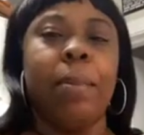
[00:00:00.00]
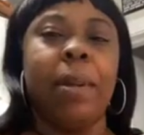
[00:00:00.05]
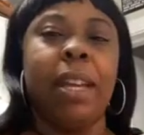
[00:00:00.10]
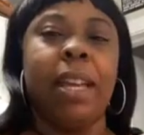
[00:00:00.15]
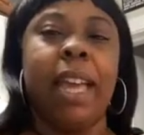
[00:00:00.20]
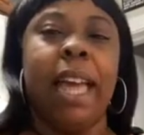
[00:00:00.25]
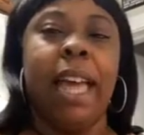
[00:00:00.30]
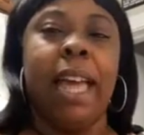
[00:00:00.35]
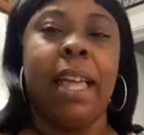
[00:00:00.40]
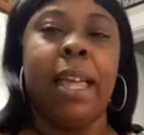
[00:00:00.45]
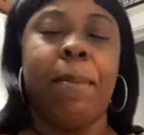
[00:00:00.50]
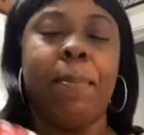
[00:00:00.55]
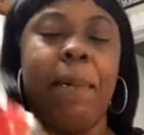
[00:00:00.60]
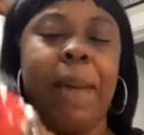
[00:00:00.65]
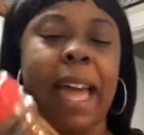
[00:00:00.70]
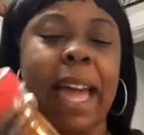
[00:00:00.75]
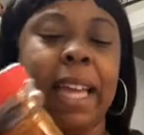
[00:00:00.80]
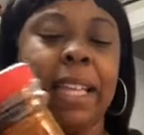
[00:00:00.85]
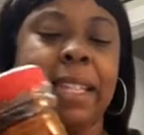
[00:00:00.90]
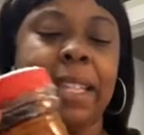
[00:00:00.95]
it
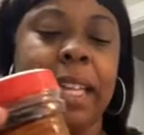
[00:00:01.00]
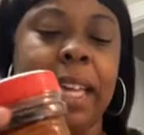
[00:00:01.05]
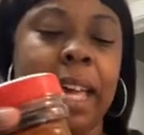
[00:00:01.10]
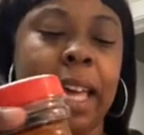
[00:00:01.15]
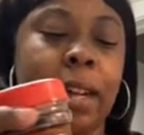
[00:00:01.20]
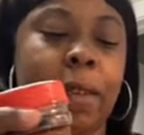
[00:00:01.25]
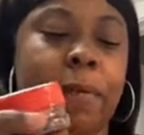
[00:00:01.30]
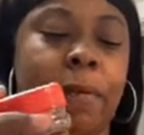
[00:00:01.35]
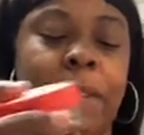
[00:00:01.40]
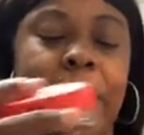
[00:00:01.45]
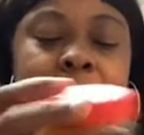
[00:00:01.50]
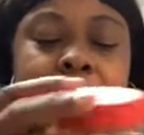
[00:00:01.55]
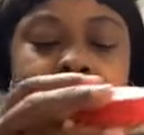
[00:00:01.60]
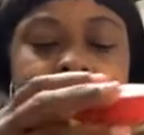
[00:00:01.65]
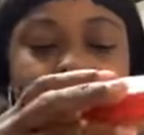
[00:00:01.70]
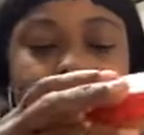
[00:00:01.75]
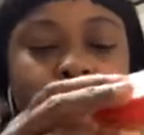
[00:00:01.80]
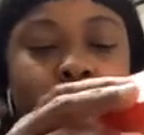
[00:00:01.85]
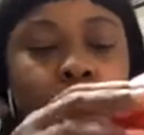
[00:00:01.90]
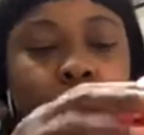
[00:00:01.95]
packs a lot of
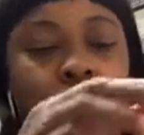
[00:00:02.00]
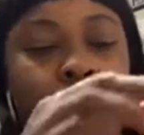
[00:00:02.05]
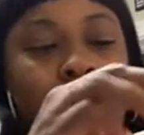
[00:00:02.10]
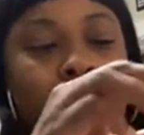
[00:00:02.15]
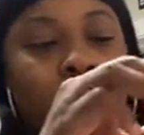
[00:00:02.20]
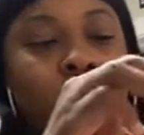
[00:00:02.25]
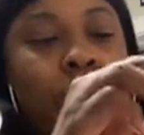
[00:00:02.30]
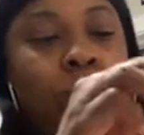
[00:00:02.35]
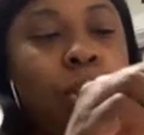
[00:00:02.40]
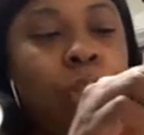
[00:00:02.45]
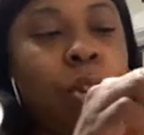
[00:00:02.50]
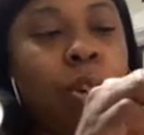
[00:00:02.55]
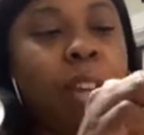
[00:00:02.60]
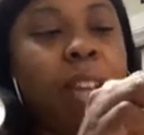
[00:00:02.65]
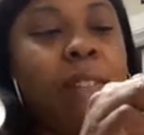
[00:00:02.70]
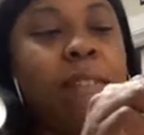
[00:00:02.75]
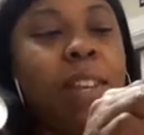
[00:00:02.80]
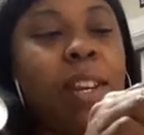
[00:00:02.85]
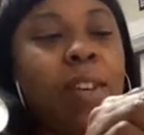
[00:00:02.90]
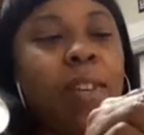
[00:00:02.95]
flavor. So
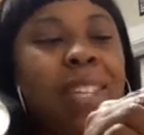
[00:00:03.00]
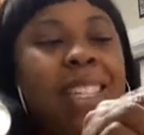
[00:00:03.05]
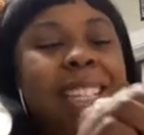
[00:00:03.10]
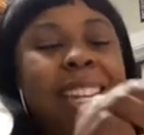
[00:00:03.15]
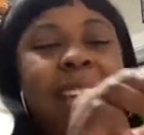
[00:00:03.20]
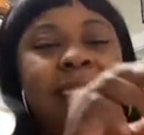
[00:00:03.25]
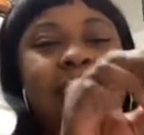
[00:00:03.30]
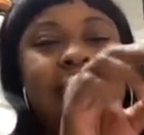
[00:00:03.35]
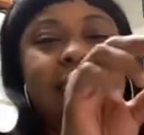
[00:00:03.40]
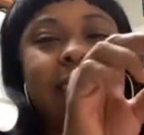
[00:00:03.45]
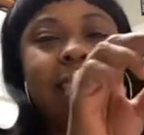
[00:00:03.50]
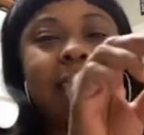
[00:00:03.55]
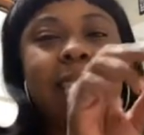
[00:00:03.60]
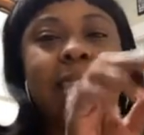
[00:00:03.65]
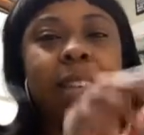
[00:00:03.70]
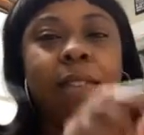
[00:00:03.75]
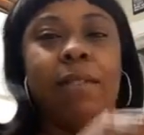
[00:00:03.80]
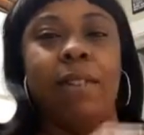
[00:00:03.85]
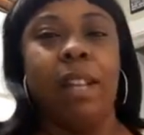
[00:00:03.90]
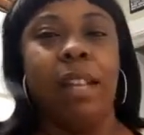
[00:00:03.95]
even though it's like this,
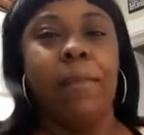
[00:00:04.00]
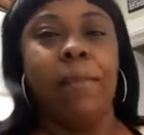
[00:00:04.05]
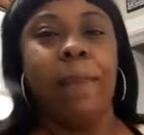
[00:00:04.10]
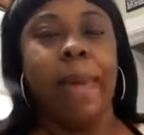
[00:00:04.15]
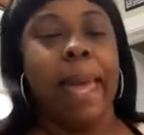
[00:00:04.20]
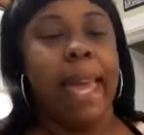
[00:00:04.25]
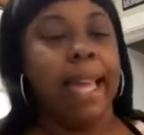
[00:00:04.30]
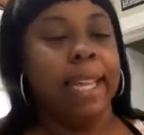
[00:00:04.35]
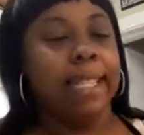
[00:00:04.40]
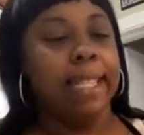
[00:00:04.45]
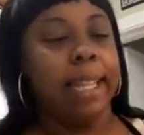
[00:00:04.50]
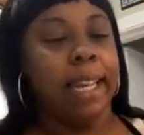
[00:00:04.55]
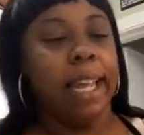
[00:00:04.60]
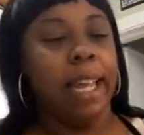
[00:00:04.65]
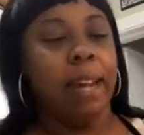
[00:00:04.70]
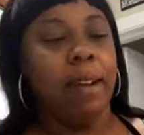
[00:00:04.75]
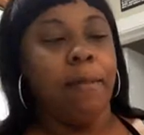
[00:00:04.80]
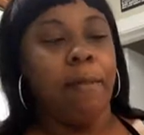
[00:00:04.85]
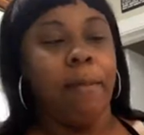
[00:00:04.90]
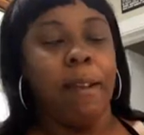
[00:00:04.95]
it really packs a
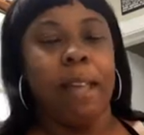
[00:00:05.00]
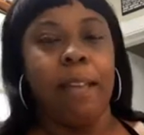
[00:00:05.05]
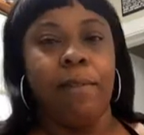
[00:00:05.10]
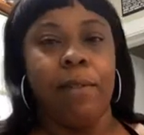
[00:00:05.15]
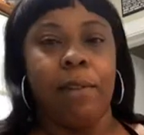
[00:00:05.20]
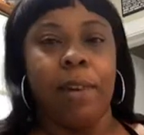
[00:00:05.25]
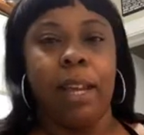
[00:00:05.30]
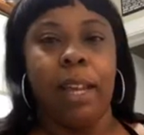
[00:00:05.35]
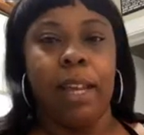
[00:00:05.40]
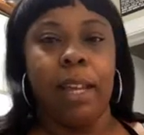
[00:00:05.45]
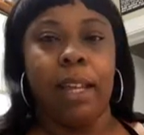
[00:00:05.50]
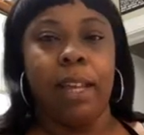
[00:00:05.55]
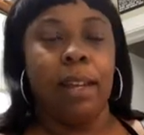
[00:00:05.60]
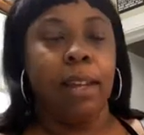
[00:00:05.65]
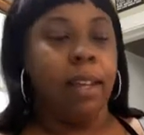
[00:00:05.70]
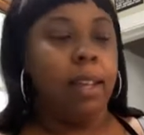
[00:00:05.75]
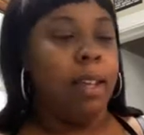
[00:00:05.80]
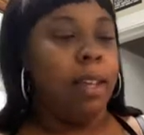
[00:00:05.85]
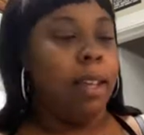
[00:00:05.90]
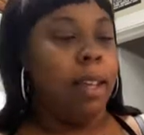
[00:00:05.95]
lot of flavor in it.
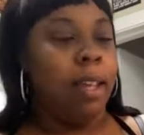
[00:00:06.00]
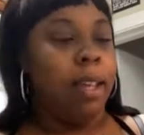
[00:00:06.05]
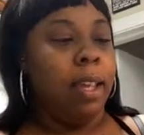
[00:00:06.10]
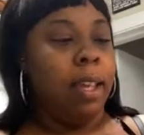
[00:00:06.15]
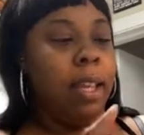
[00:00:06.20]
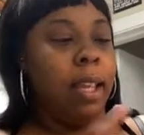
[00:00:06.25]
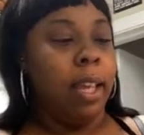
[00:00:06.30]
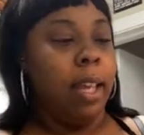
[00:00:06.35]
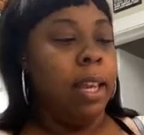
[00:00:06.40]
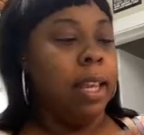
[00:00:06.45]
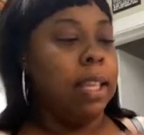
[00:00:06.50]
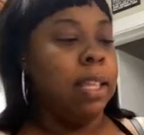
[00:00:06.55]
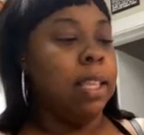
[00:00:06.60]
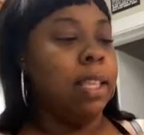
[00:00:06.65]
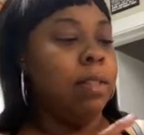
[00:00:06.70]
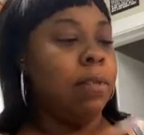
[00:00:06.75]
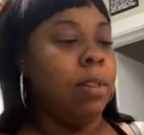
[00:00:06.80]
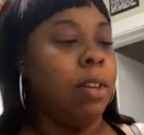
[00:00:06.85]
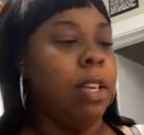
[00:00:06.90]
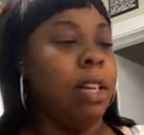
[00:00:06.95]
And this
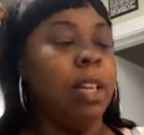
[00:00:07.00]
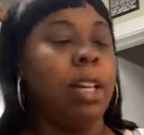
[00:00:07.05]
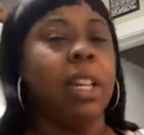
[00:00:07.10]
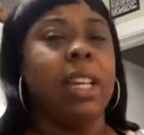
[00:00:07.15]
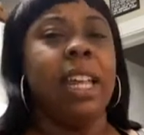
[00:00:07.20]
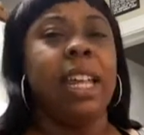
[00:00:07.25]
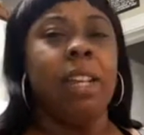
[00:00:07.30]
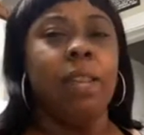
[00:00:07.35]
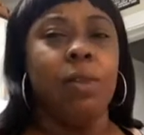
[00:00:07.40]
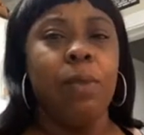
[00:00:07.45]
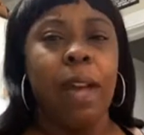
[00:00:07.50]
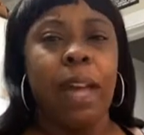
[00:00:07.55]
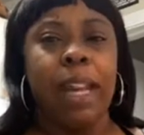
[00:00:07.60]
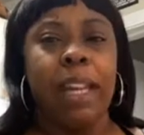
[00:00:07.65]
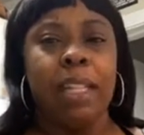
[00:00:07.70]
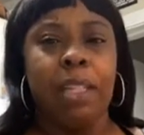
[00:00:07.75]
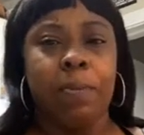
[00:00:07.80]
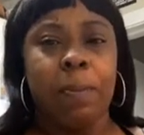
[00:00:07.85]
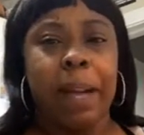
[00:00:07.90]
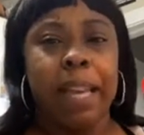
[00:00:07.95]
is really good. They do have
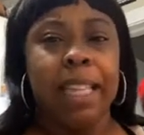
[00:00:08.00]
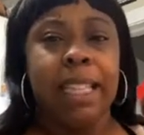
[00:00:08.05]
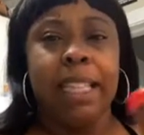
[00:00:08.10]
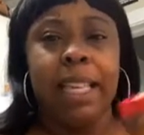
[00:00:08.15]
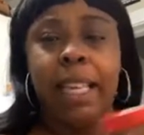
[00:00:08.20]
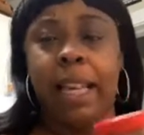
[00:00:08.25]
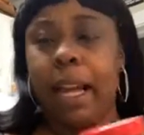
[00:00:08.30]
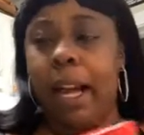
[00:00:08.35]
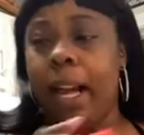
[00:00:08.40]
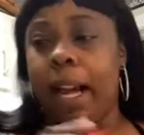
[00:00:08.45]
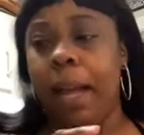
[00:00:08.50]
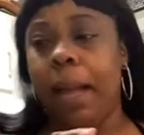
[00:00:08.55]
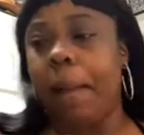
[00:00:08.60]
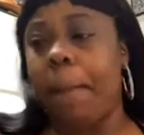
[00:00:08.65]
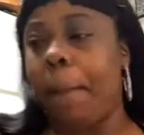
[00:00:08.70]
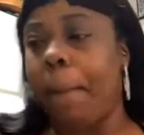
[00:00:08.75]
the spicy kind,